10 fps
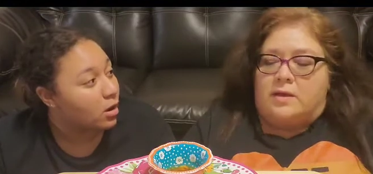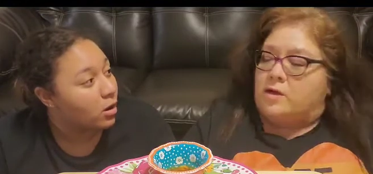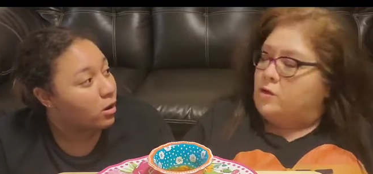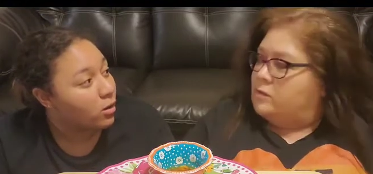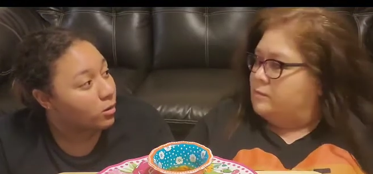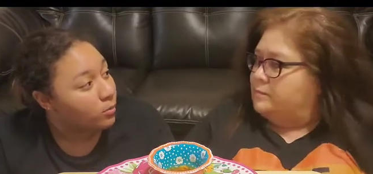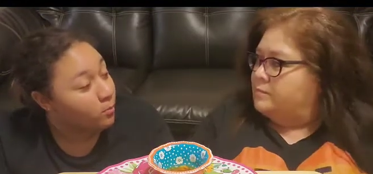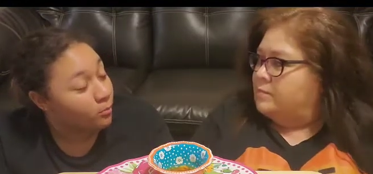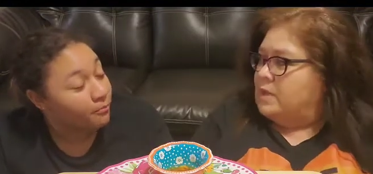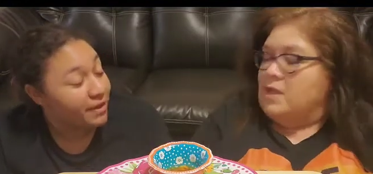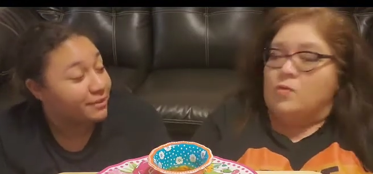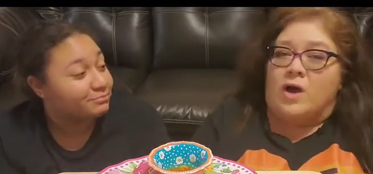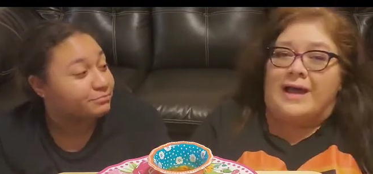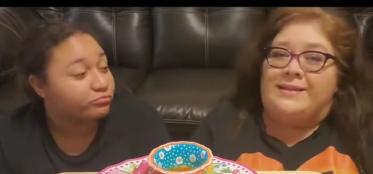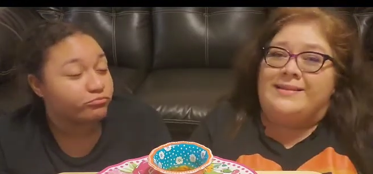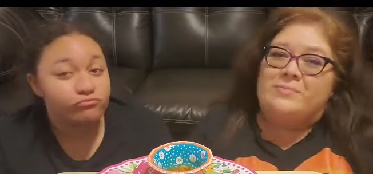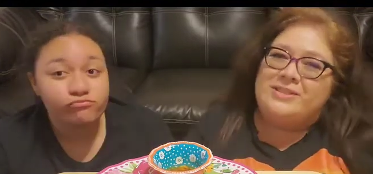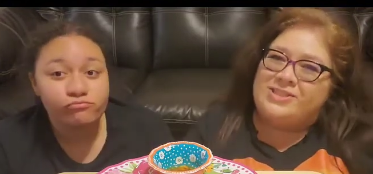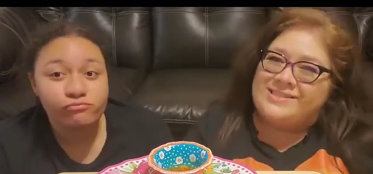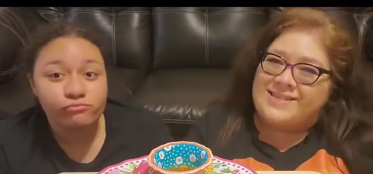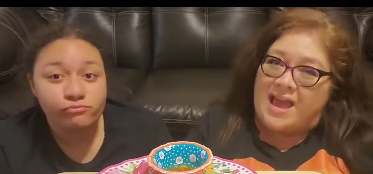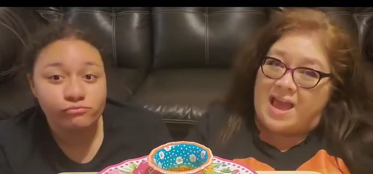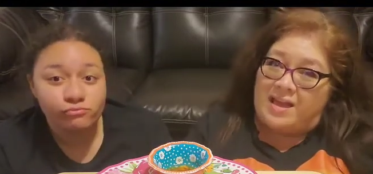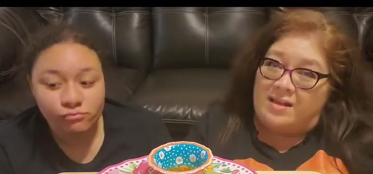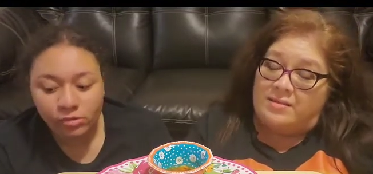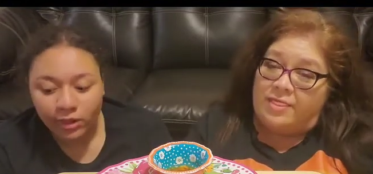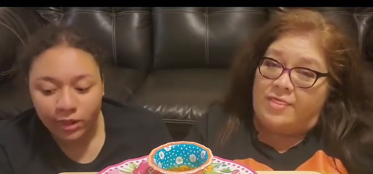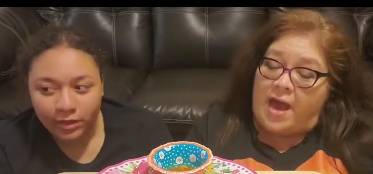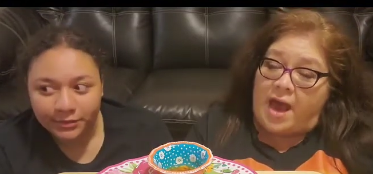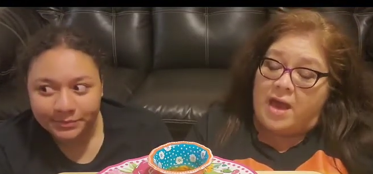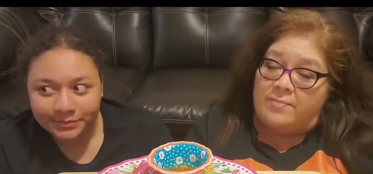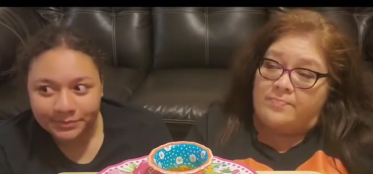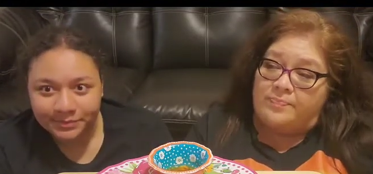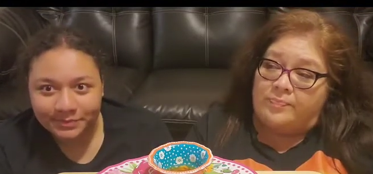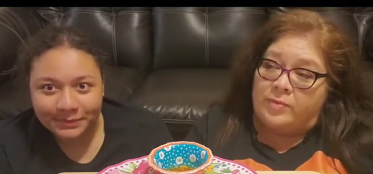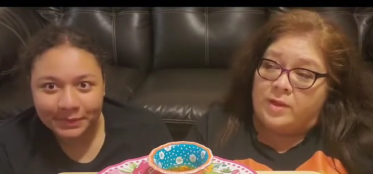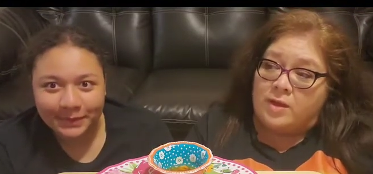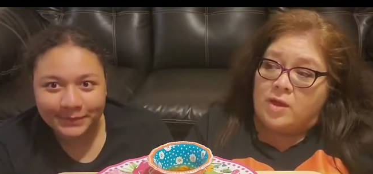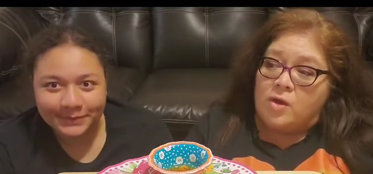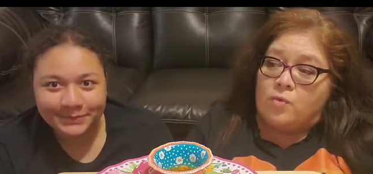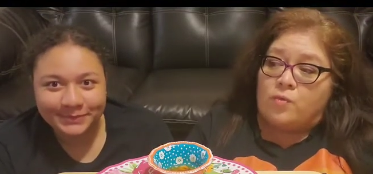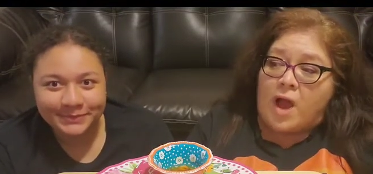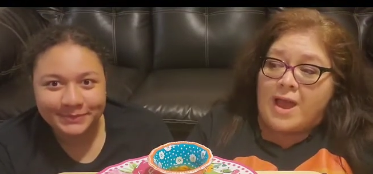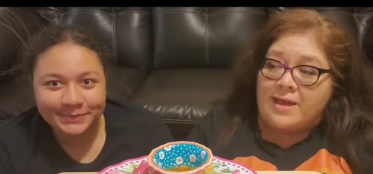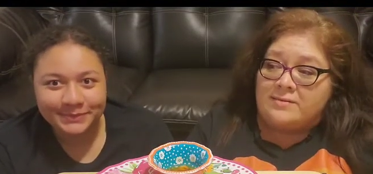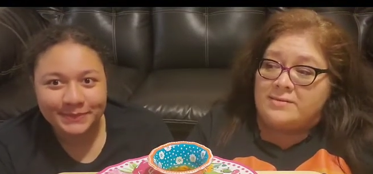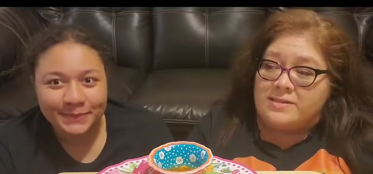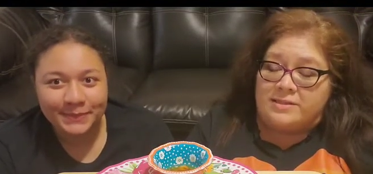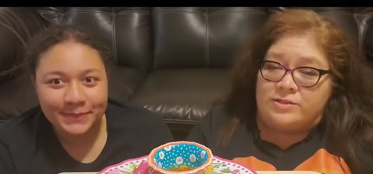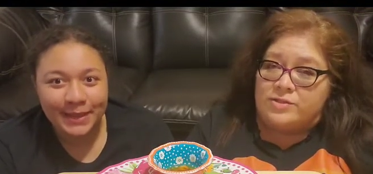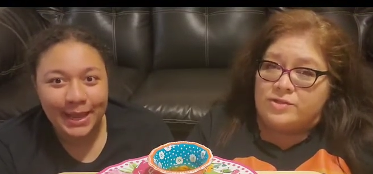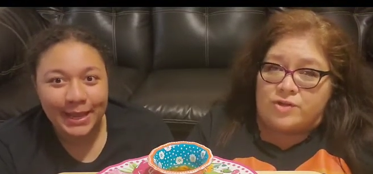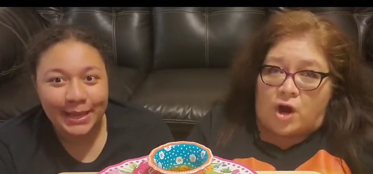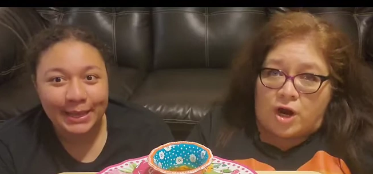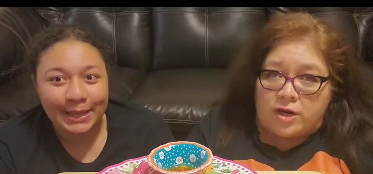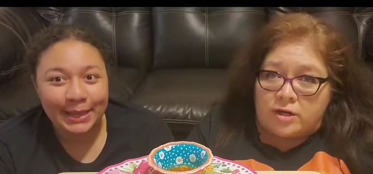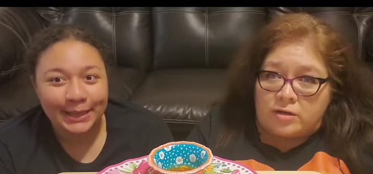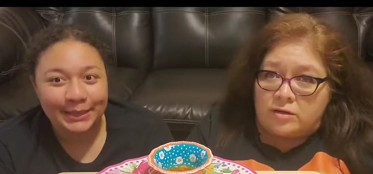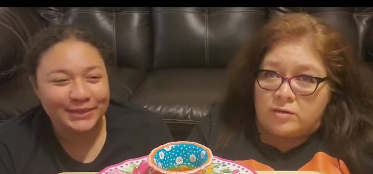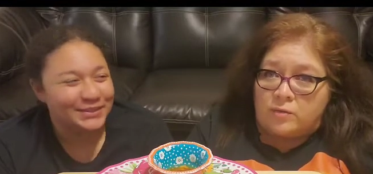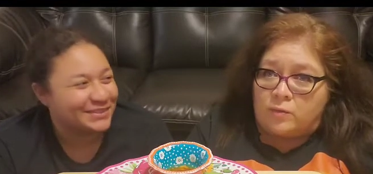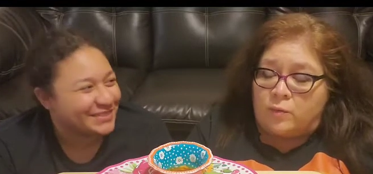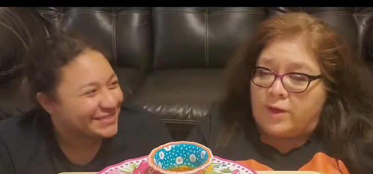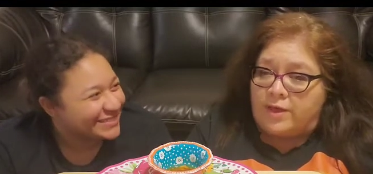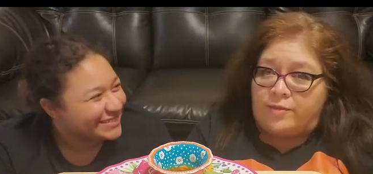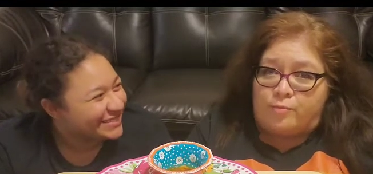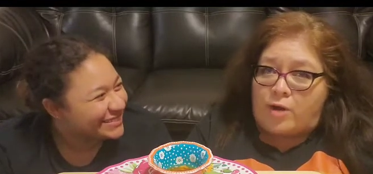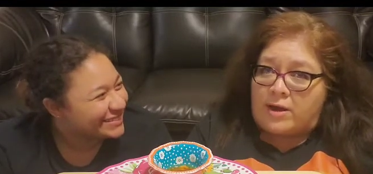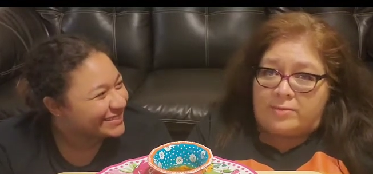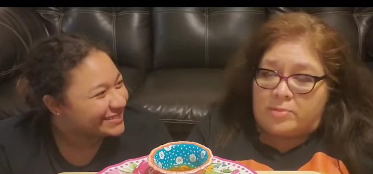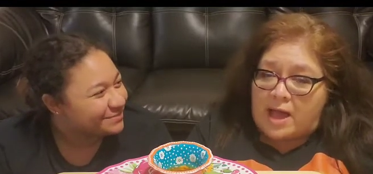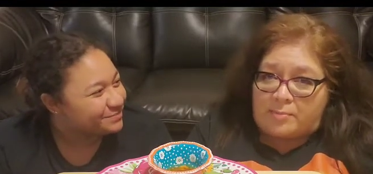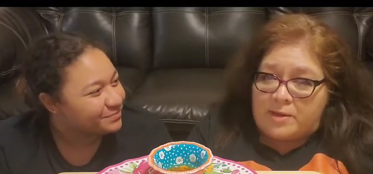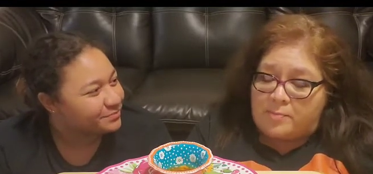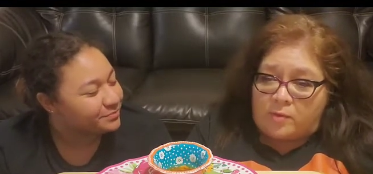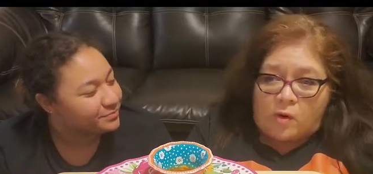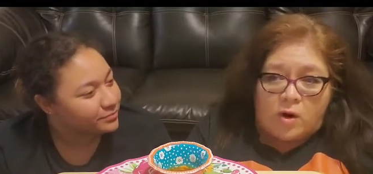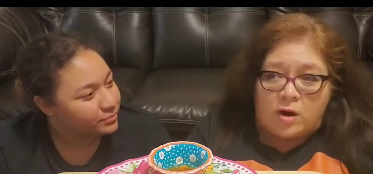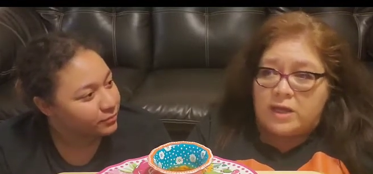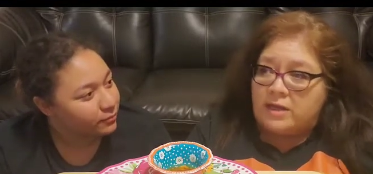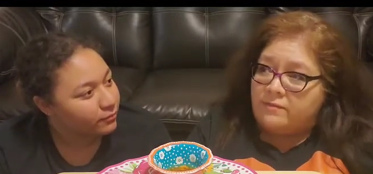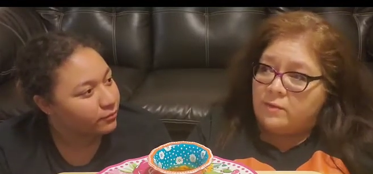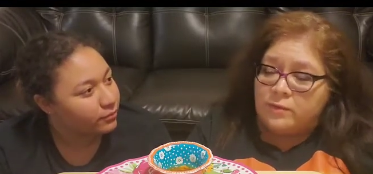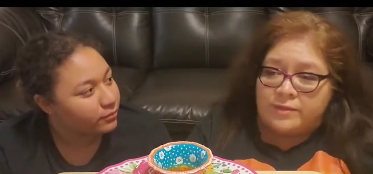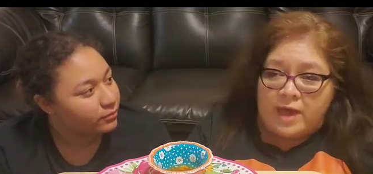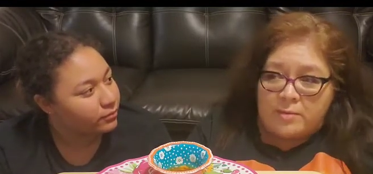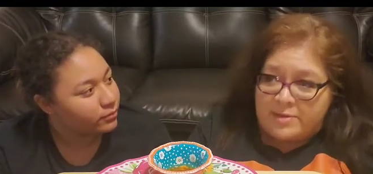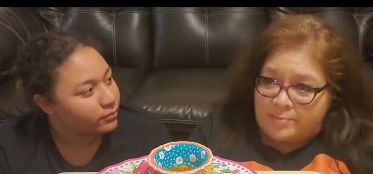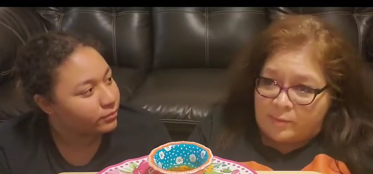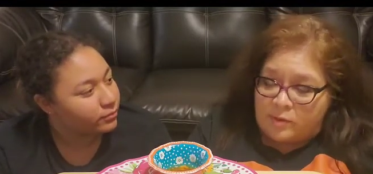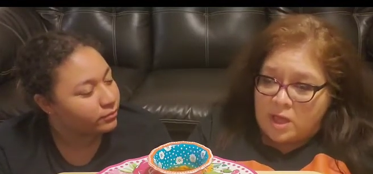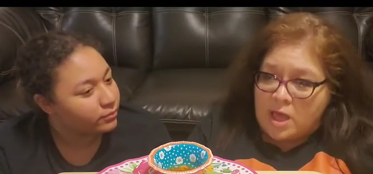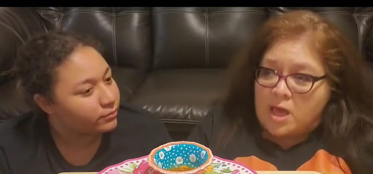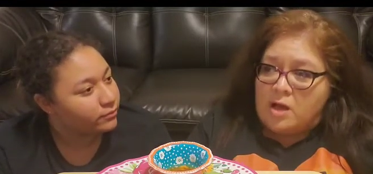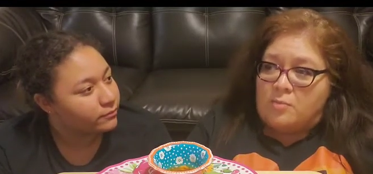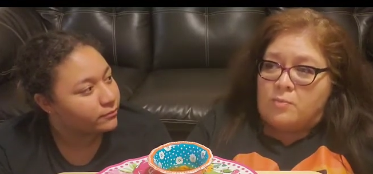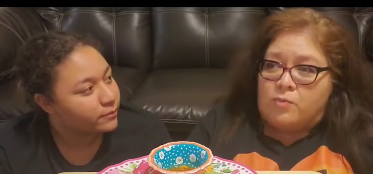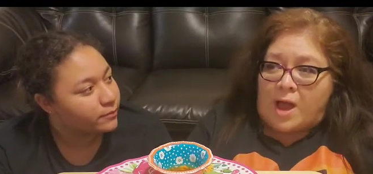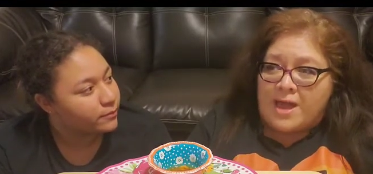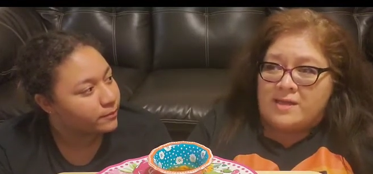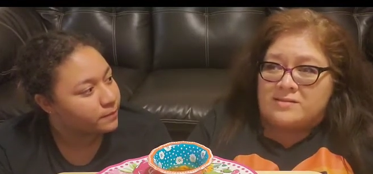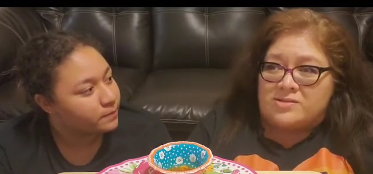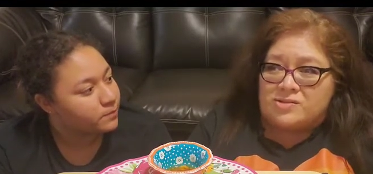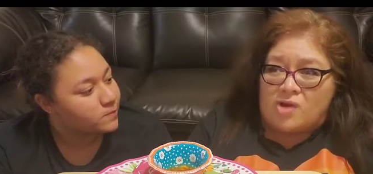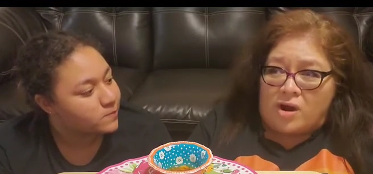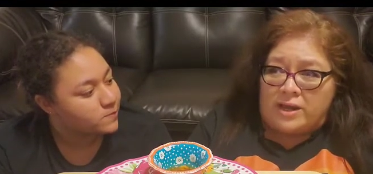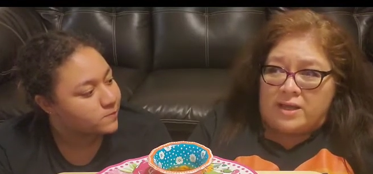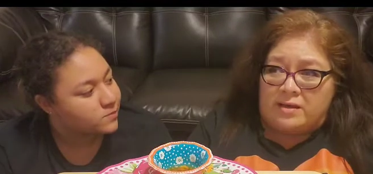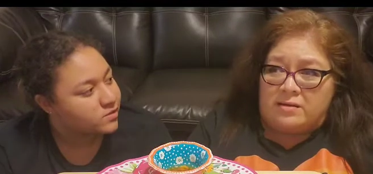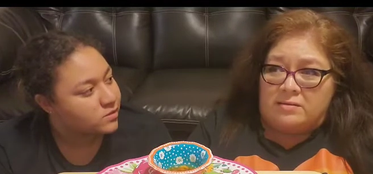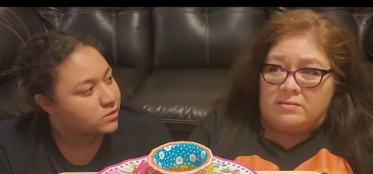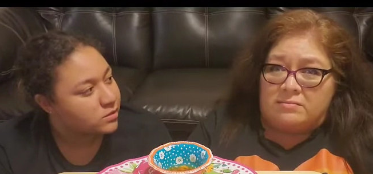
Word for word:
Speaker 1: Cool. Yeah. Well, and let me just say that uh riots didn't start uh with brown and black people or even with gay people. Riots started